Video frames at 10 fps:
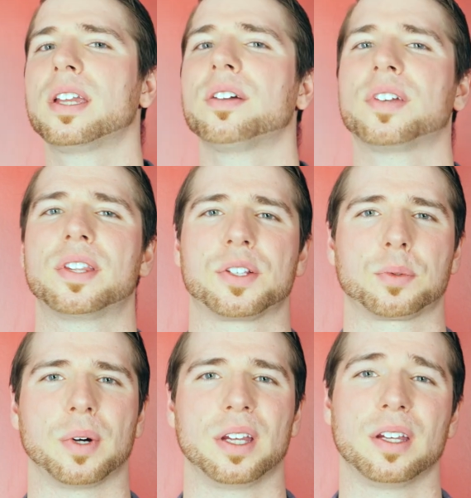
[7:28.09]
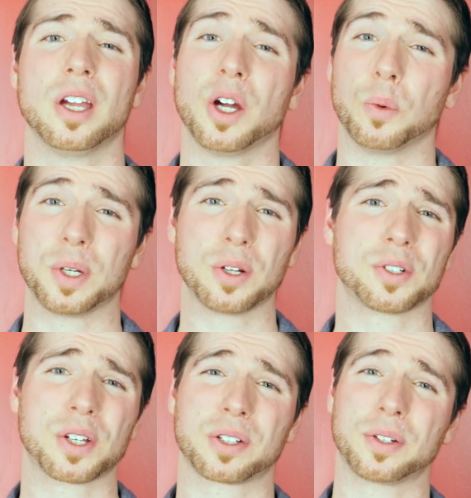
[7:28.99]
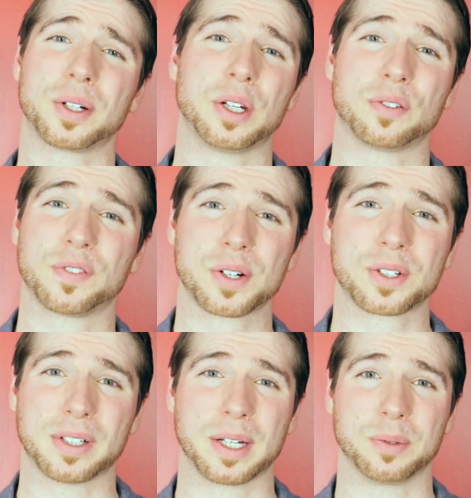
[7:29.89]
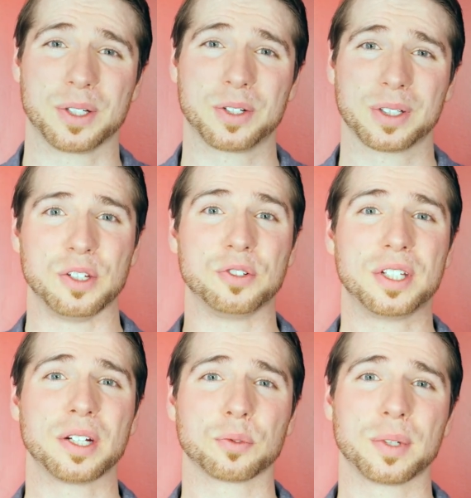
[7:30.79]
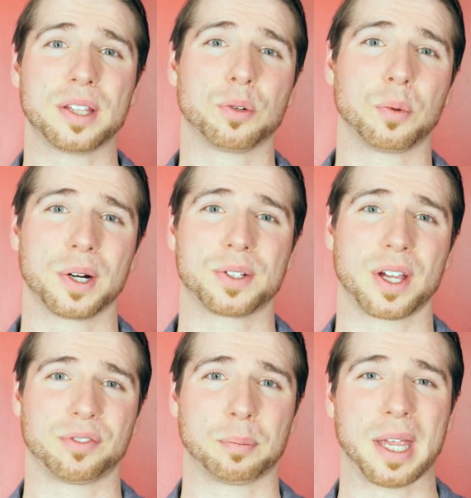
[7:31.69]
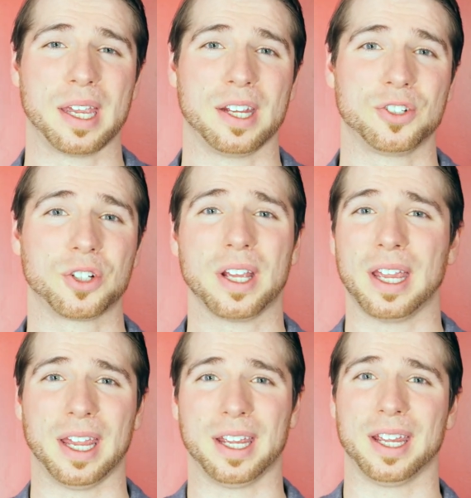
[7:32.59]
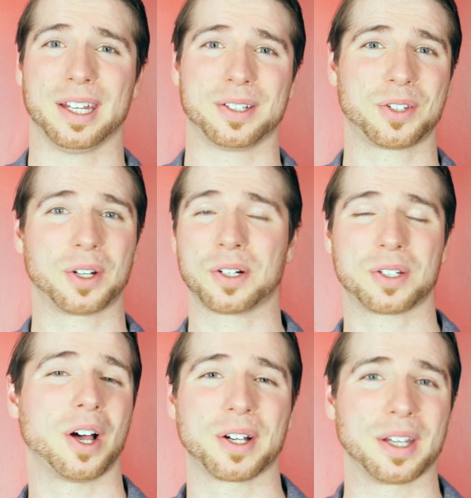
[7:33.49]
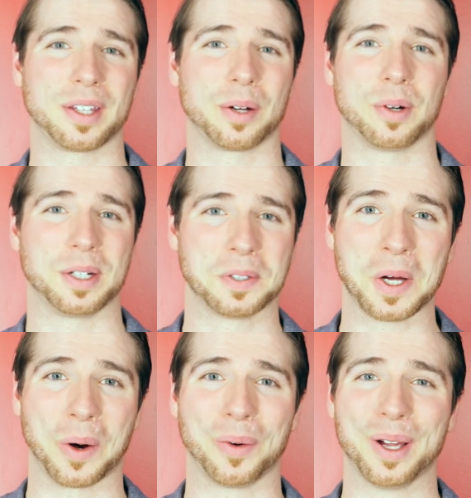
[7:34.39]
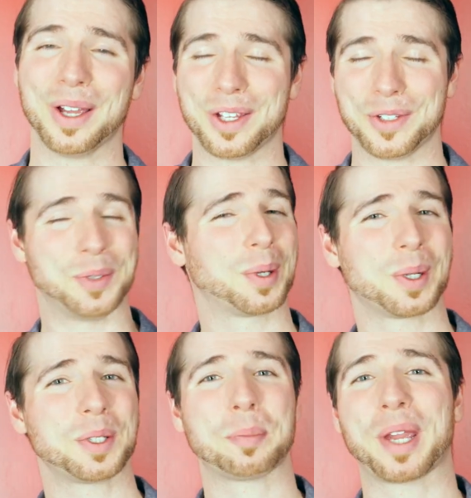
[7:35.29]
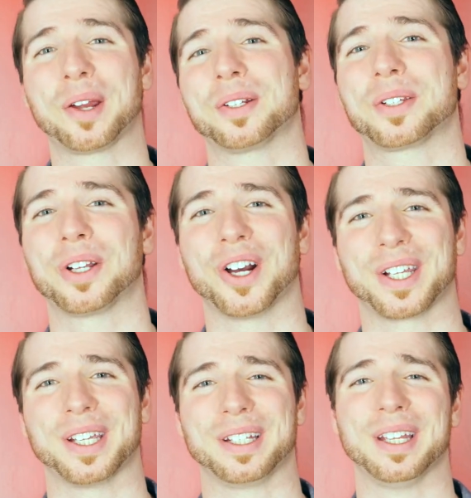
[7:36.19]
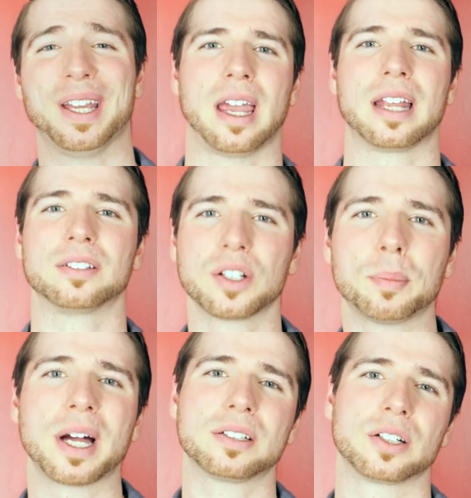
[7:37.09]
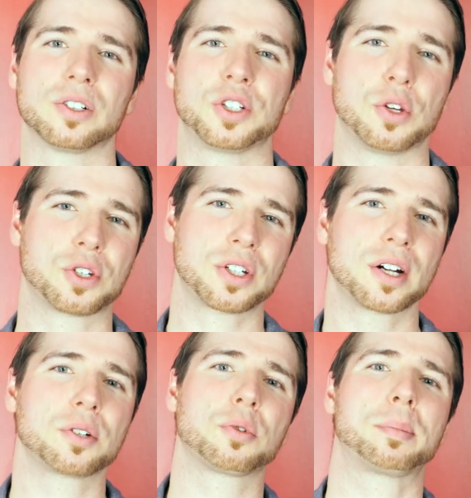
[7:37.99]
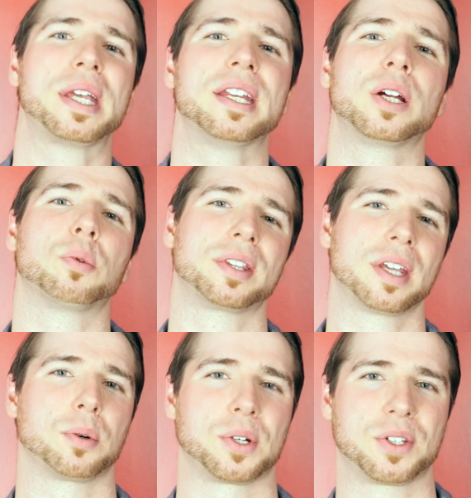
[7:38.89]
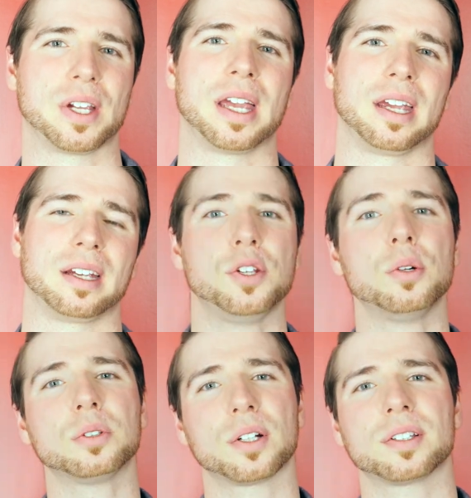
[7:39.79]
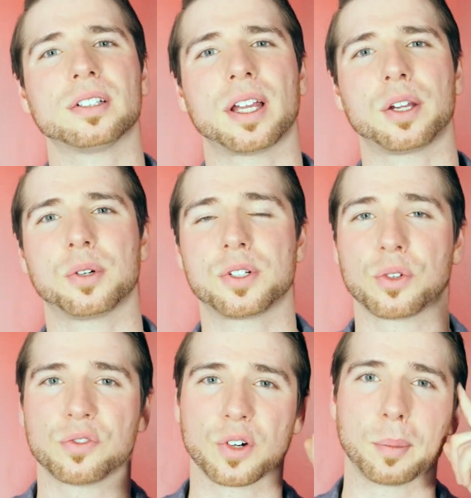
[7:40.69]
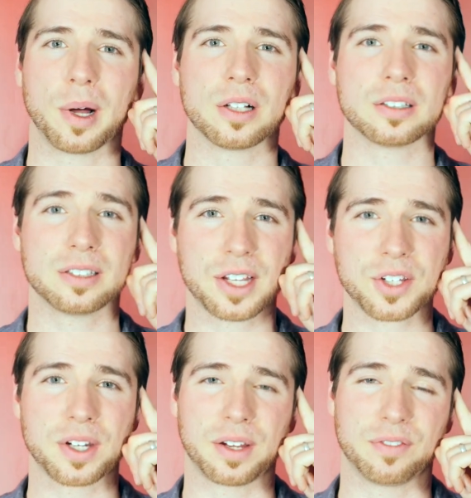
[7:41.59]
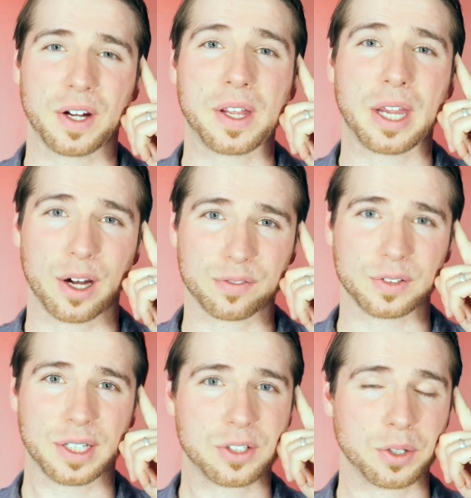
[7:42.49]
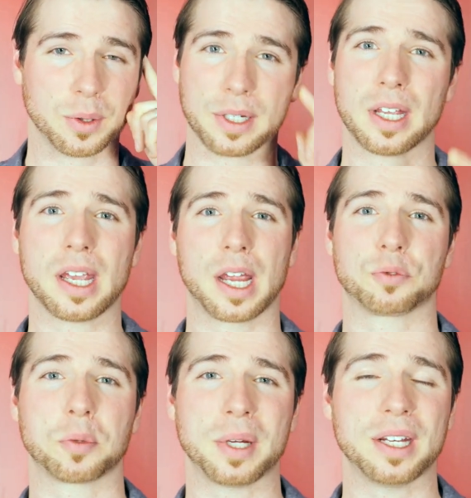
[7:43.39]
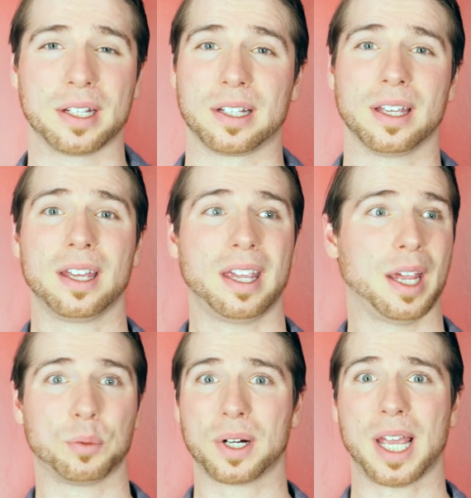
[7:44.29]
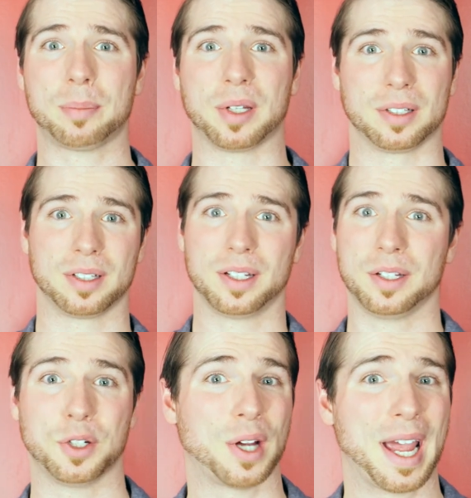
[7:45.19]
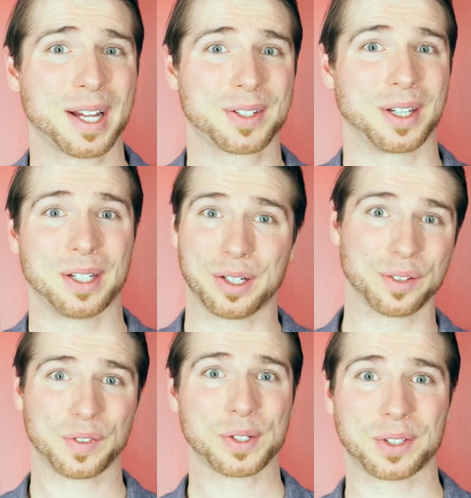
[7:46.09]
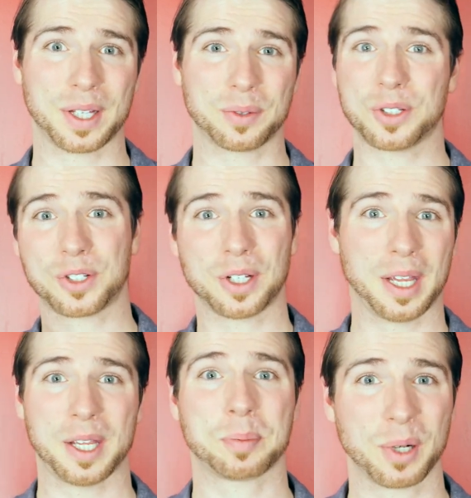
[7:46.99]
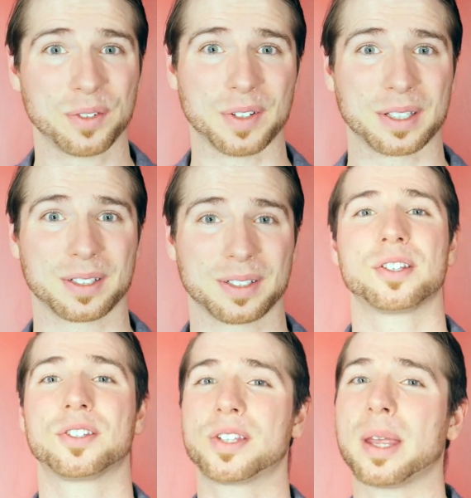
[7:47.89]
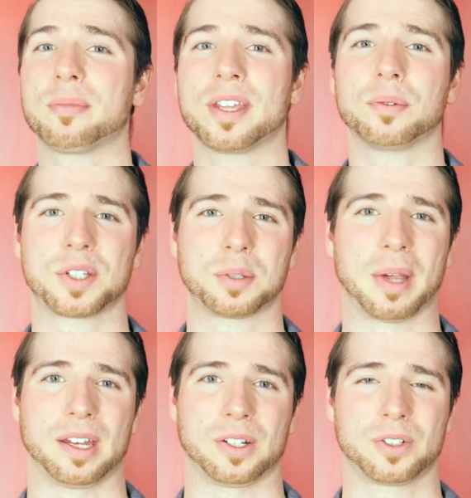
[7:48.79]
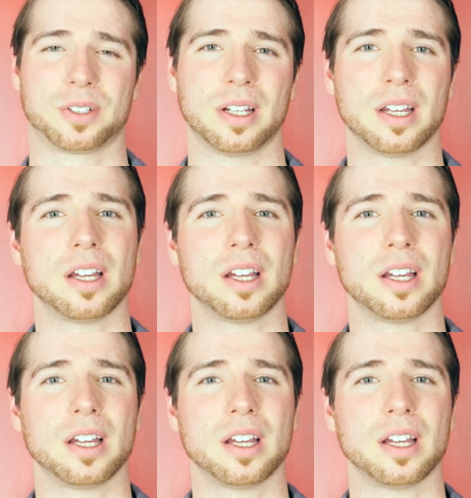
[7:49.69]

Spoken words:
Think of it this way. When you're just learning your first language, you didn't read the words off a page and start talking that way. No, you heard your parents talking, and little by little, you started repeating what they were saying. You learn the language from listening very carefully to it and repeating. And what happened? Your accent in your first language is perfect. Same thing with Spanish.